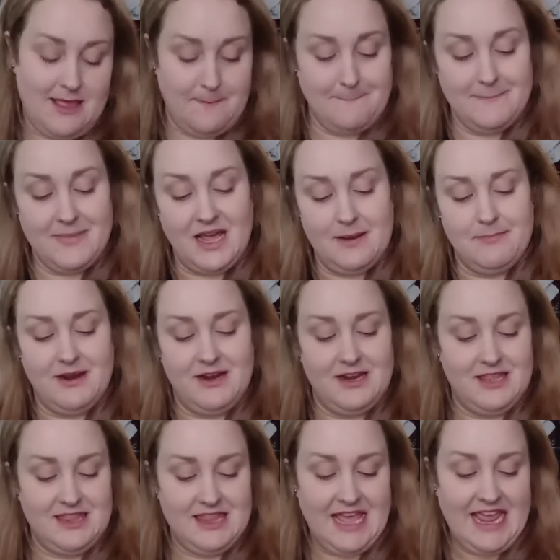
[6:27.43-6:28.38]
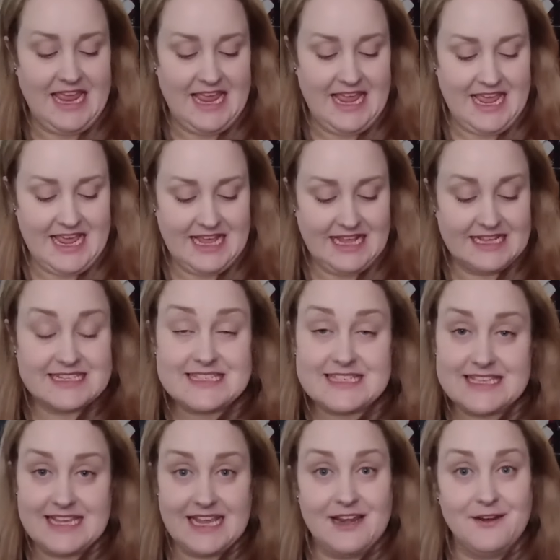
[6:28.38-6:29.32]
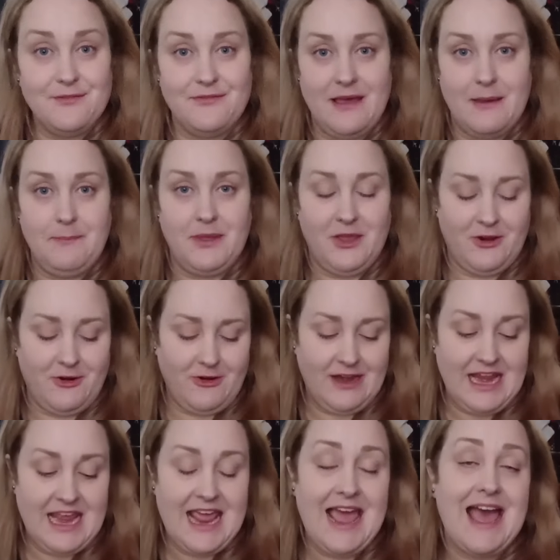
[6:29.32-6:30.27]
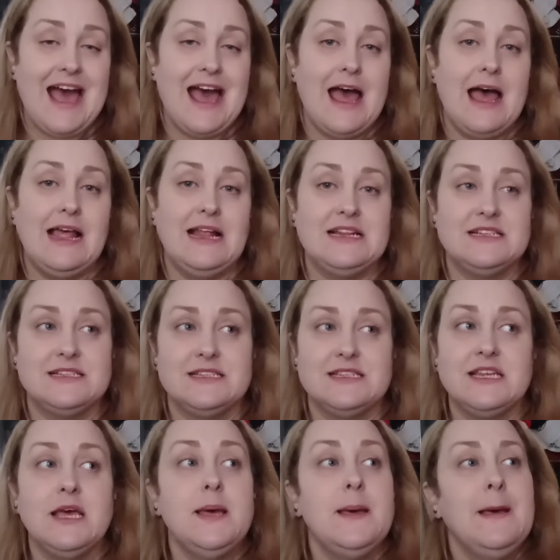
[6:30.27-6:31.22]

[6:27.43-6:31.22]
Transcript: my birthday is in February and